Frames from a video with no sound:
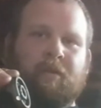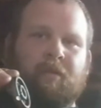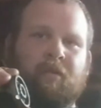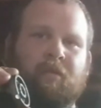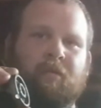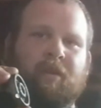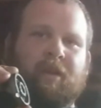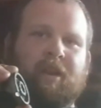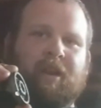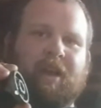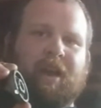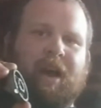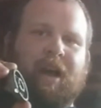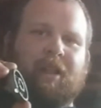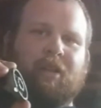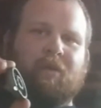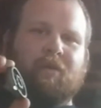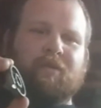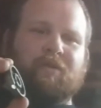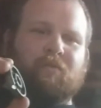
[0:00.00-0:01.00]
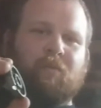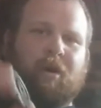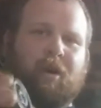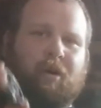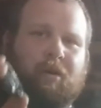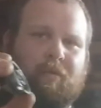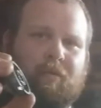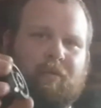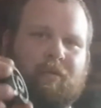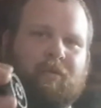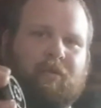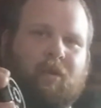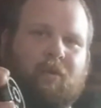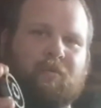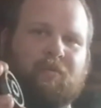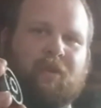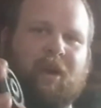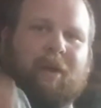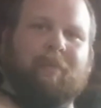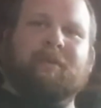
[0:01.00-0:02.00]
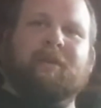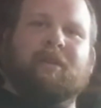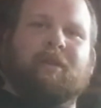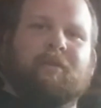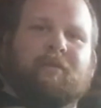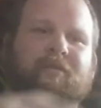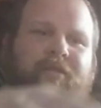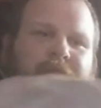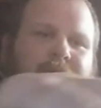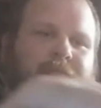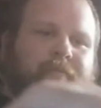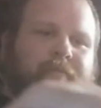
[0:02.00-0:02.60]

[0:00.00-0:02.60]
You'll get a collar as well. Don't drop it and lose it.